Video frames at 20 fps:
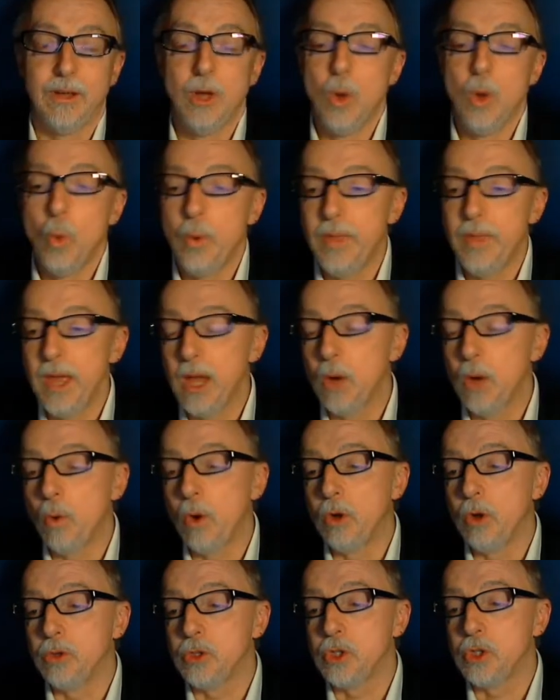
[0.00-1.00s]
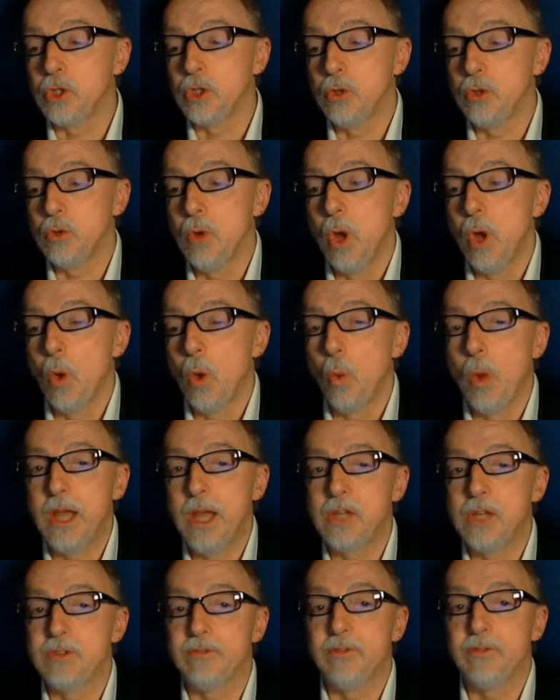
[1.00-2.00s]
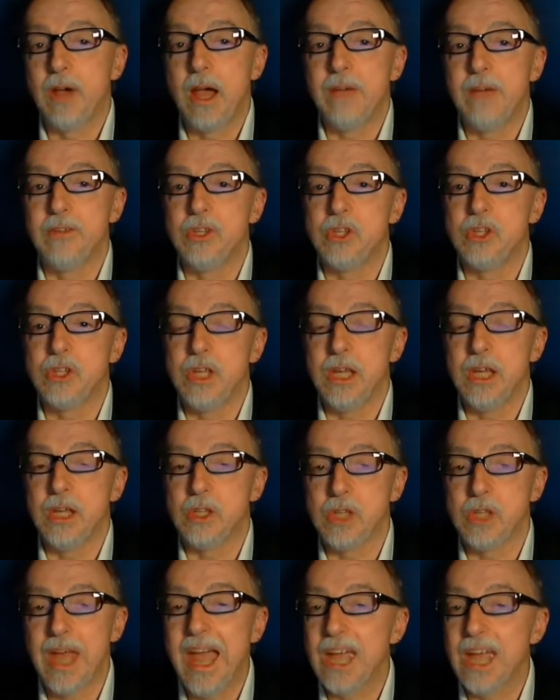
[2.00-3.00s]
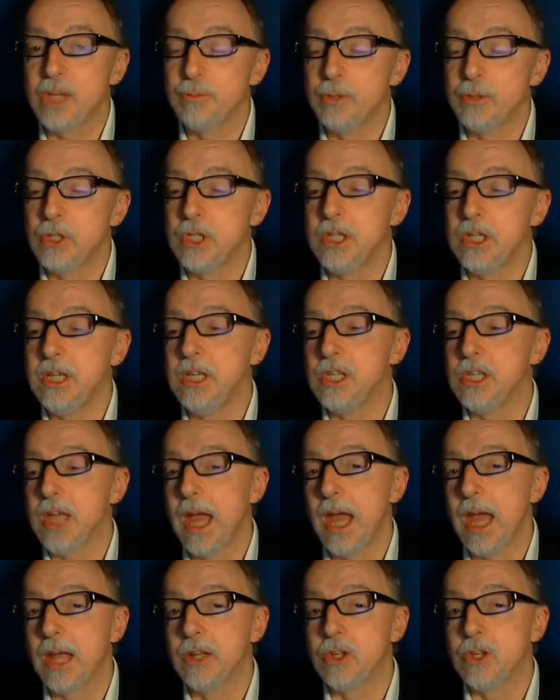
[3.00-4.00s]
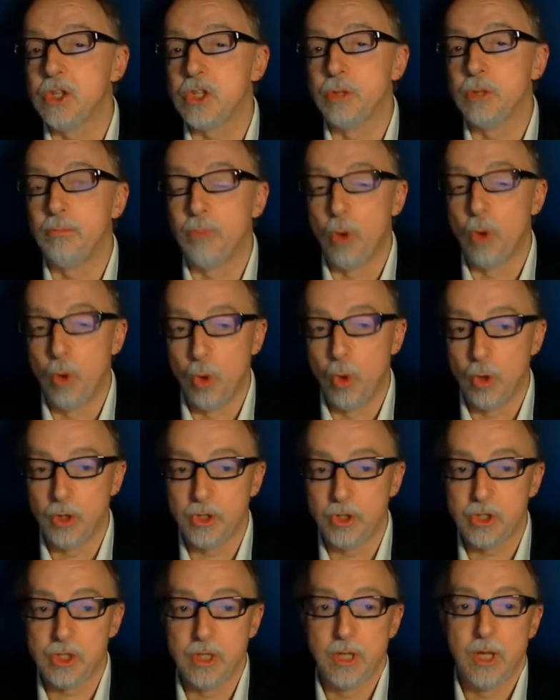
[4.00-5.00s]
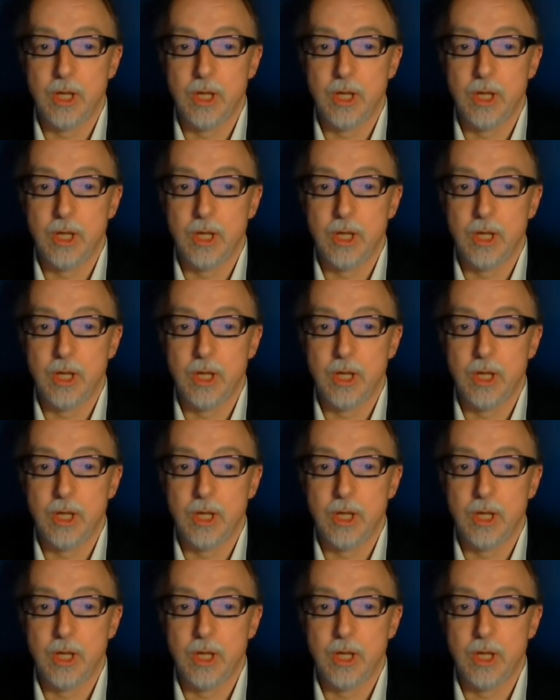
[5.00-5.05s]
We then go on to ways 5 and 6, expertise and support.